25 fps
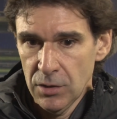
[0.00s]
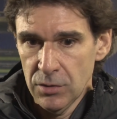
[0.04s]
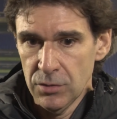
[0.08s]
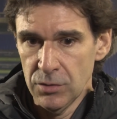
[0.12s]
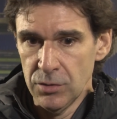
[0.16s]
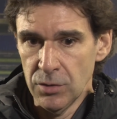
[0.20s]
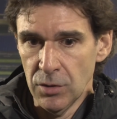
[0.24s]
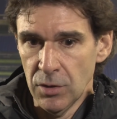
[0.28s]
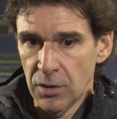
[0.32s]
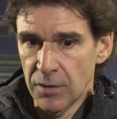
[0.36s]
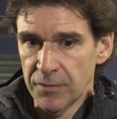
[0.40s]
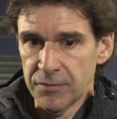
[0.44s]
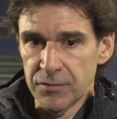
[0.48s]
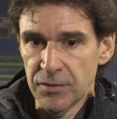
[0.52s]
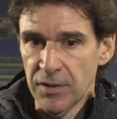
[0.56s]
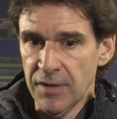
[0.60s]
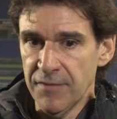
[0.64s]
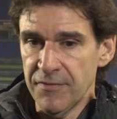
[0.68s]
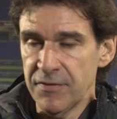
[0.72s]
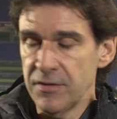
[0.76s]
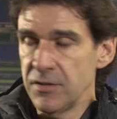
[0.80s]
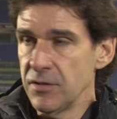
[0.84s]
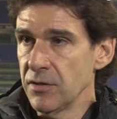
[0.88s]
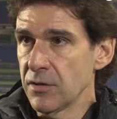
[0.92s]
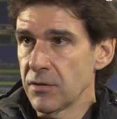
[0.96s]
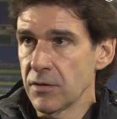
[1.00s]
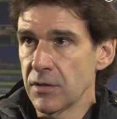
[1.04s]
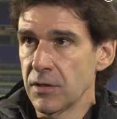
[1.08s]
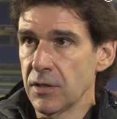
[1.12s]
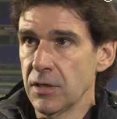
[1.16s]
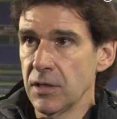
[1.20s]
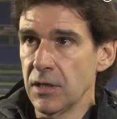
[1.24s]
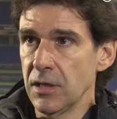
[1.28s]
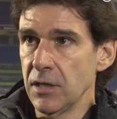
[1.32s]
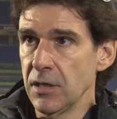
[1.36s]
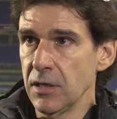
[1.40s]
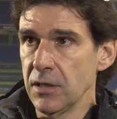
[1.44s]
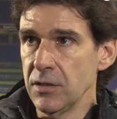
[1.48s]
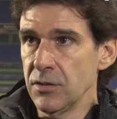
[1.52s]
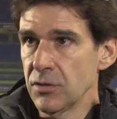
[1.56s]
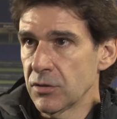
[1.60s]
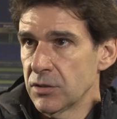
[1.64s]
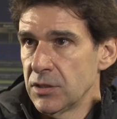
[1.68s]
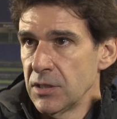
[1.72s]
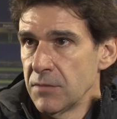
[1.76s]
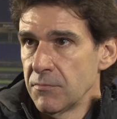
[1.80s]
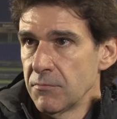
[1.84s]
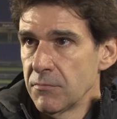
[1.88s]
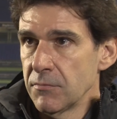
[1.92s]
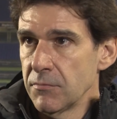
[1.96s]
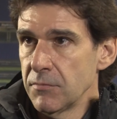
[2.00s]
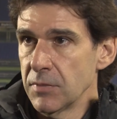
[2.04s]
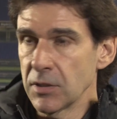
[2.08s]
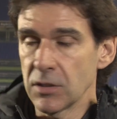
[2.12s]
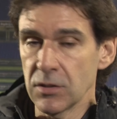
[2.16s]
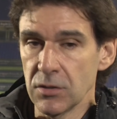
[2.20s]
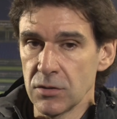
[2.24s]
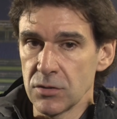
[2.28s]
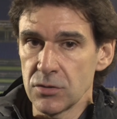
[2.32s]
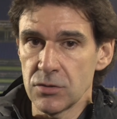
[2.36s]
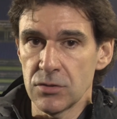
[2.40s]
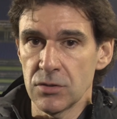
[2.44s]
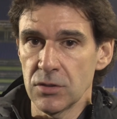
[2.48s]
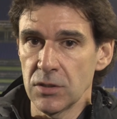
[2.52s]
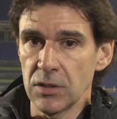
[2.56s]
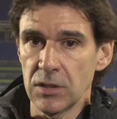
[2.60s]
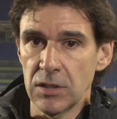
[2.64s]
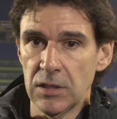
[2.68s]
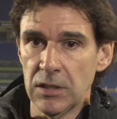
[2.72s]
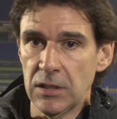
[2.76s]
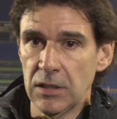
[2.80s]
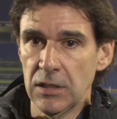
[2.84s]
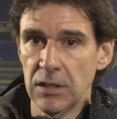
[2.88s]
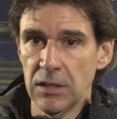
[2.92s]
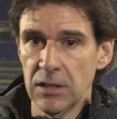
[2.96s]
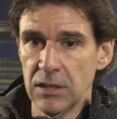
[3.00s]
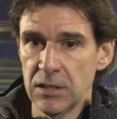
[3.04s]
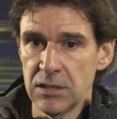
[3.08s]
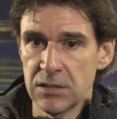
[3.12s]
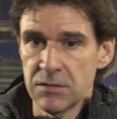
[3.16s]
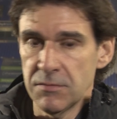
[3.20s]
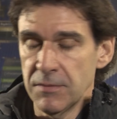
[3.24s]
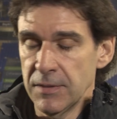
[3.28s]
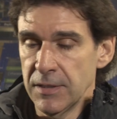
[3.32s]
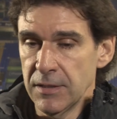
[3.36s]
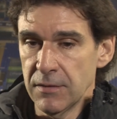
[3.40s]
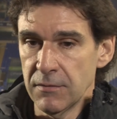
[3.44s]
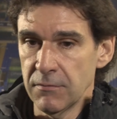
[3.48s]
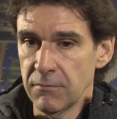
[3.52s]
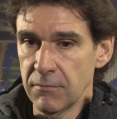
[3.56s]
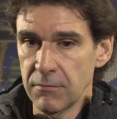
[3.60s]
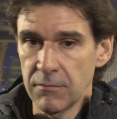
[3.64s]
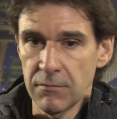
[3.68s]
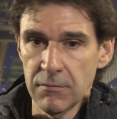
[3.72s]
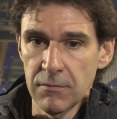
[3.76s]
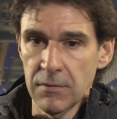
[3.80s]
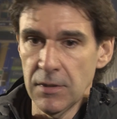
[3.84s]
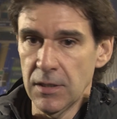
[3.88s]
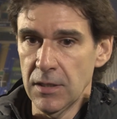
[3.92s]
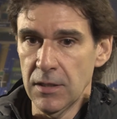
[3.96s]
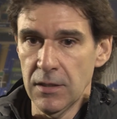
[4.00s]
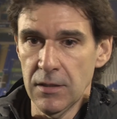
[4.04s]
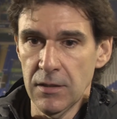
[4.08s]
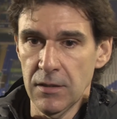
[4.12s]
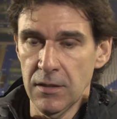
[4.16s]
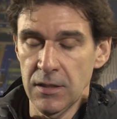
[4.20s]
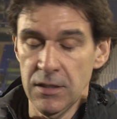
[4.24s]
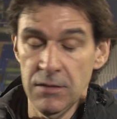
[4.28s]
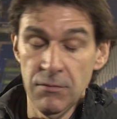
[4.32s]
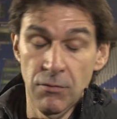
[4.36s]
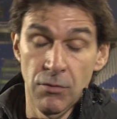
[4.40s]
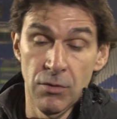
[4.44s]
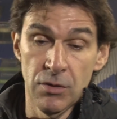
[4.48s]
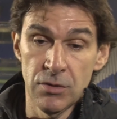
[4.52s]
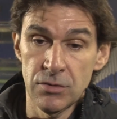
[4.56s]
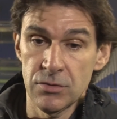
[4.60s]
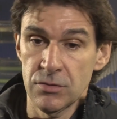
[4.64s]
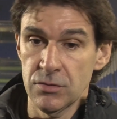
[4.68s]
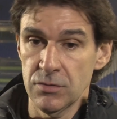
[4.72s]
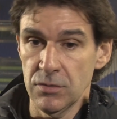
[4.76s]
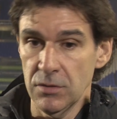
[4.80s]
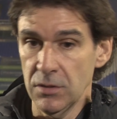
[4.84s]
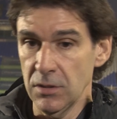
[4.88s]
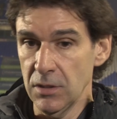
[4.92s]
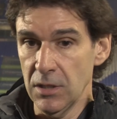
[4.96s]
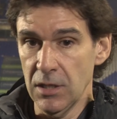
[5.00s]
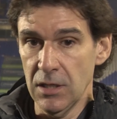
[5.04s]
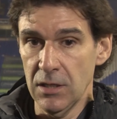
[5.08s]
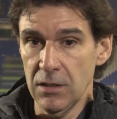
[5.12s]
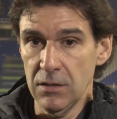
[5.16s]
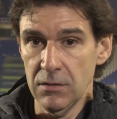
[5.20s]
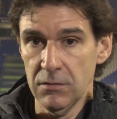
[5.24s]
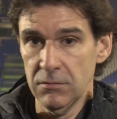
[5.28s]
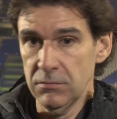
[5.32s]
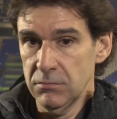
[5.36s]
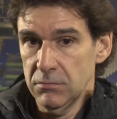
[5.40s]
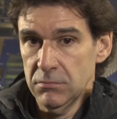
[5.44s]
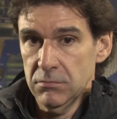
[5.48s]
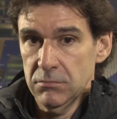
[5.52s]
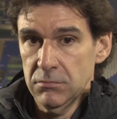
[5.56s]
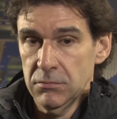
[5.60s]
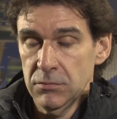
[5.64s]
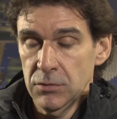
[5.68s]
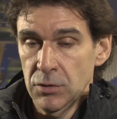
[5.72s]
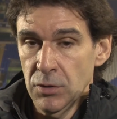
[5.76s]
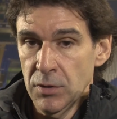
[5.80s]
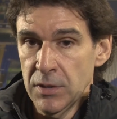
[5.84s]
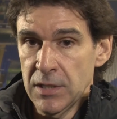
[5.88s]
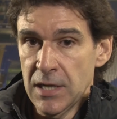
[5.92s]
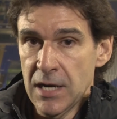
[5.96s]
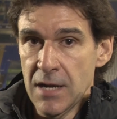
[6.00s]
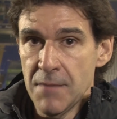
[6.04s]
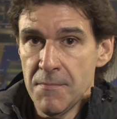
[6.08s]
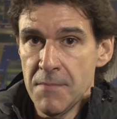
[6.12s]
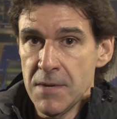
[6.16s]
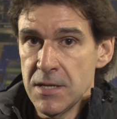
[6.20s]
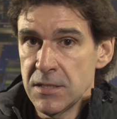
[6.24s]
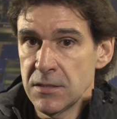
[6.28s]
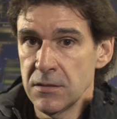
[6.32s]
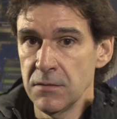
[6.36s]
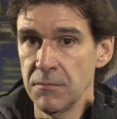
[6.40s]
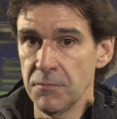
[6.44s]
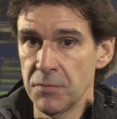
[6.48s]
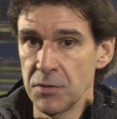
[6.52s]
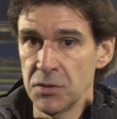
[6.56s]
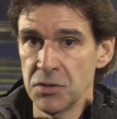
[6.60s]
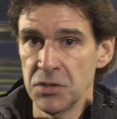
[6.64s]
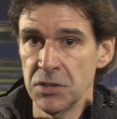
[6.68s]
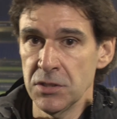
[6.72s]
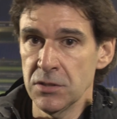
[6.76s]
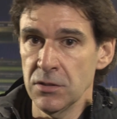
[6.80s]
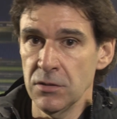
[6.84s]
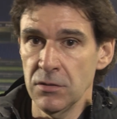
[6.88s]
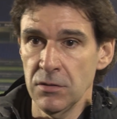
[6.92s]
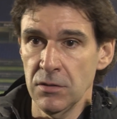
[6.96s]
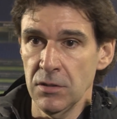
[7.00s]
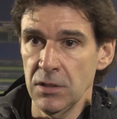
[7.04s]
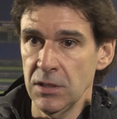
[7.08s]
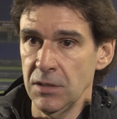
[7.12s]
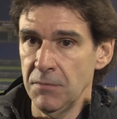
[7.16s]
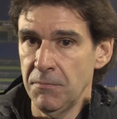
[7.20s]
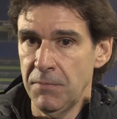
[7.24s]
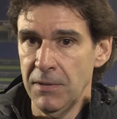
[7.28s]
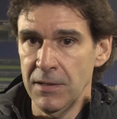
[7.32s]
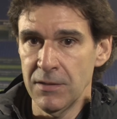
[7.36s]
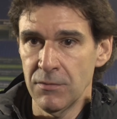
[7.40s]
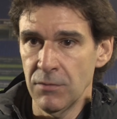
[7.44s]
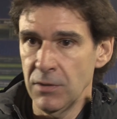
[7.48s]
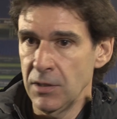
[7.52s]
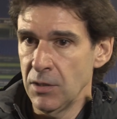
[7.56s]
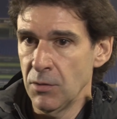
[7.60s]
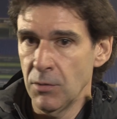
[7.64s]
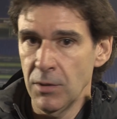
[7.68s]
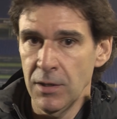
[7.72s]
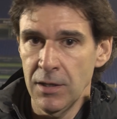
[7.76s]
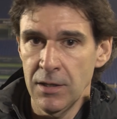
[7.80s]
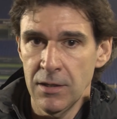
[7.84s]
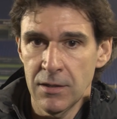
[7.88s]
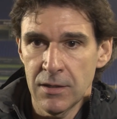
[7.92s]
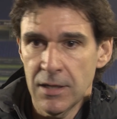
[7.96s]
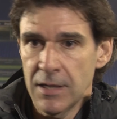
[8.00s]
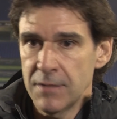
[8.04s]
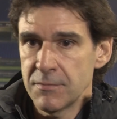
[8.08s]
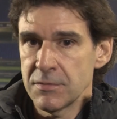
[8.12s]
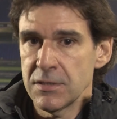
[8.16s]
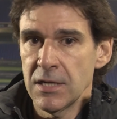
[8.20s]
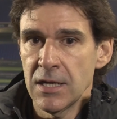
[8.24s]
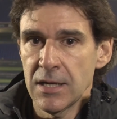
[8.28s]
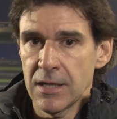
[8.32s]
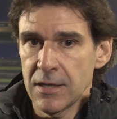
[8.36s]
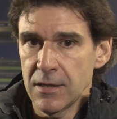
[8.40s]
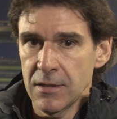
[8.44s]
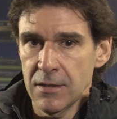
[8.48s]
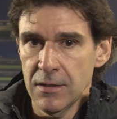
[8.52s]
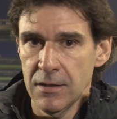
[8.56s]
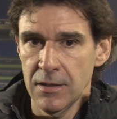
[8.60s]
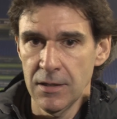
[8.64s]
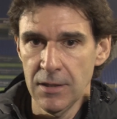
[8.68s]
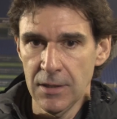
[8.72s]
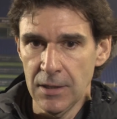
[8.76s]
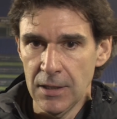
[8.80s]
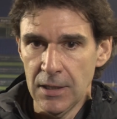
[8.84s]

you love to have in your uh, in your team because uh, he's been uh, he was uh, doing an amazing preseason. He played really well games like a